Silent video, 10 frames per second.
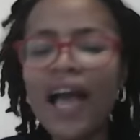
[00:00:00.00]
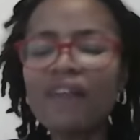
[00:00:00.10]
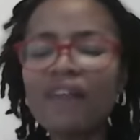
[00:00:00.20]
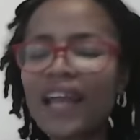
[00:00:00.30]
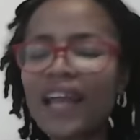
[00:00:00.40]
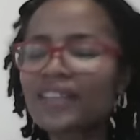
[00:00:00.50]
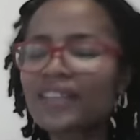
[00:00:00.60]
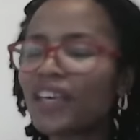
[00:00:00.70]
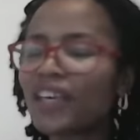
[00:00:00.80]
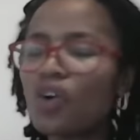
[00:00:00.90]
Everlasting
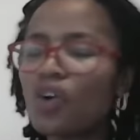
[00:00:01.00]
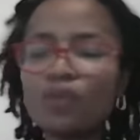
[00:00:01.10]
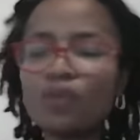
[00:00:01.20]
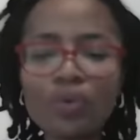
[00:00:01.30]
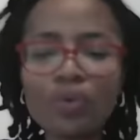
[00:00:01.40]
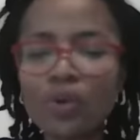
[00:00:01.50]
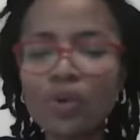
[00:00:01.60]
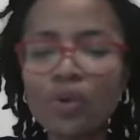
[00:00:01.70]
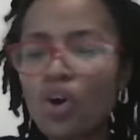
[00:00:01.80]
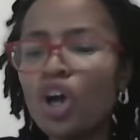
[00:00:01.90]
everlasting King of glory,
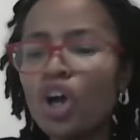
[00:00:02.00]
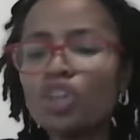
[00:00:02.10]
oh God.